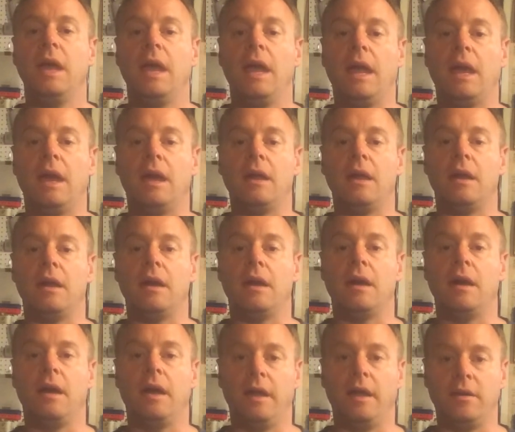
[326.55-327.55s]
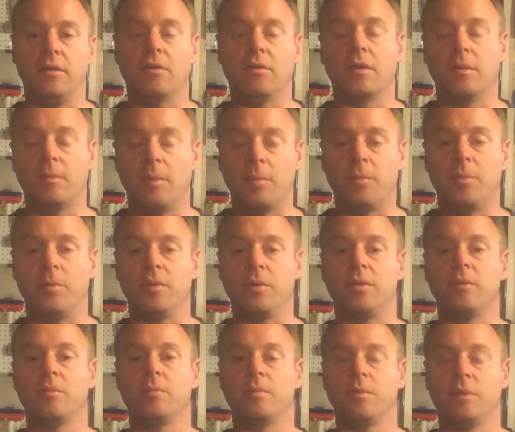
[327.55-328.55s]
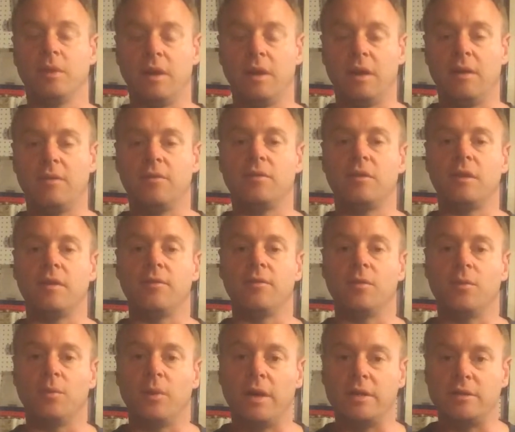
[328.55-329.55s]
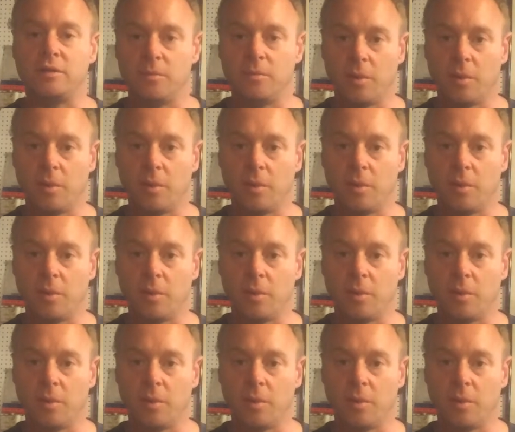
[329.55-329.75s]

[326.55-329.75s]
and uh, and you'll come up with plenty of stuff to watch.